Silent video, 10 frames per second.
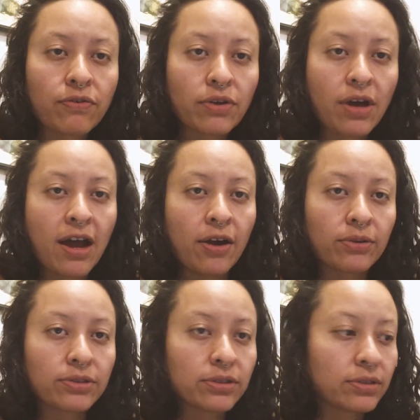of the
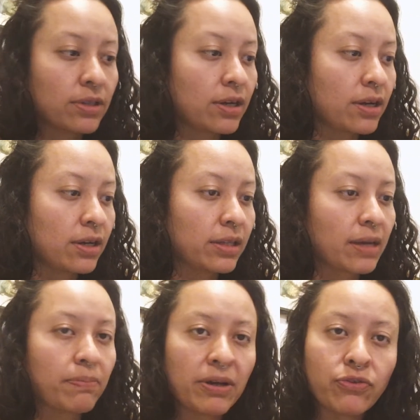house,
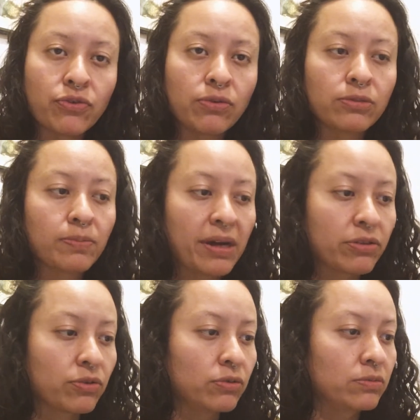like bedrooms,
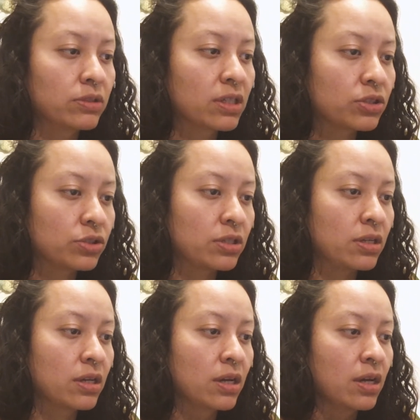bathrooms,
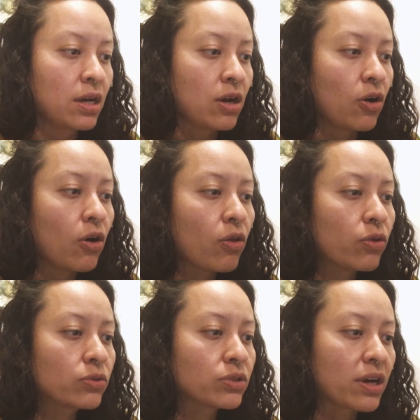kitchen, all
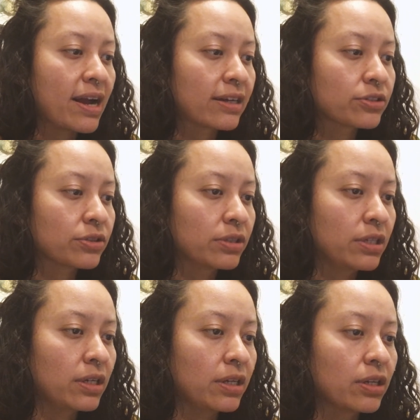those are
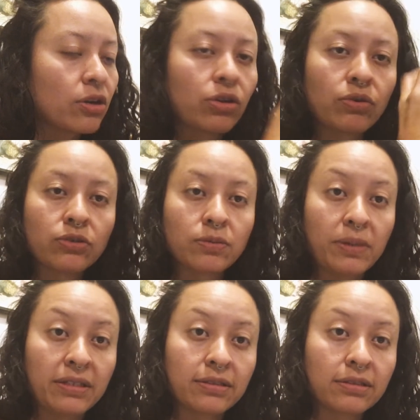actually enclosed
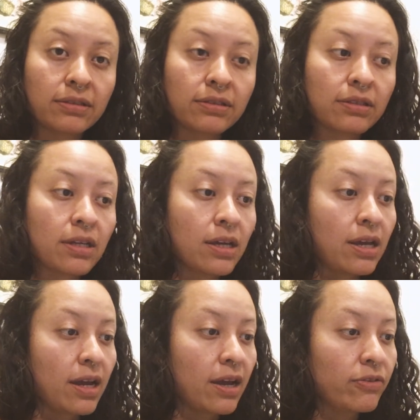spaces.
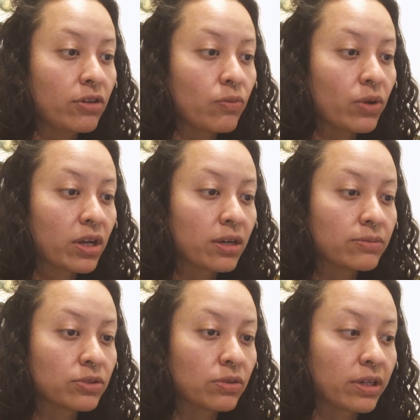And then when it
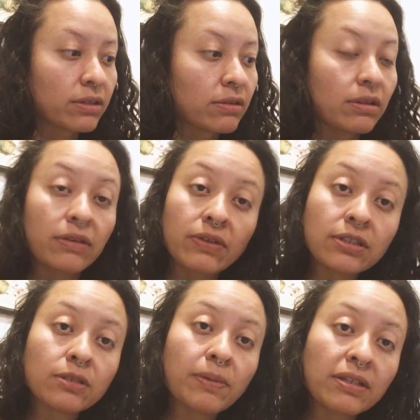comes to like the living
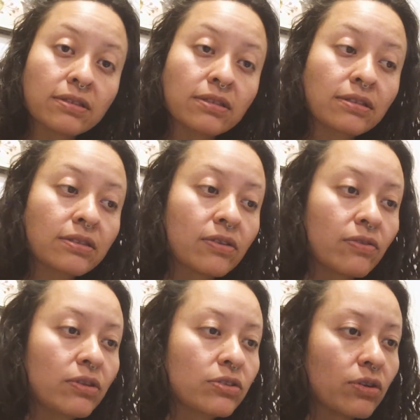spaces,
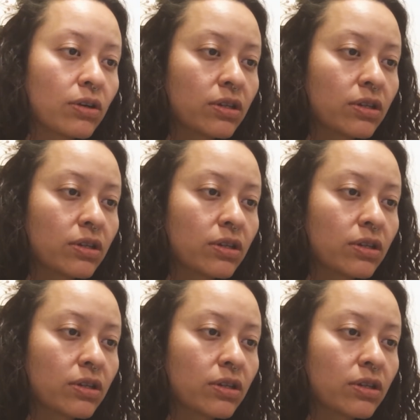these are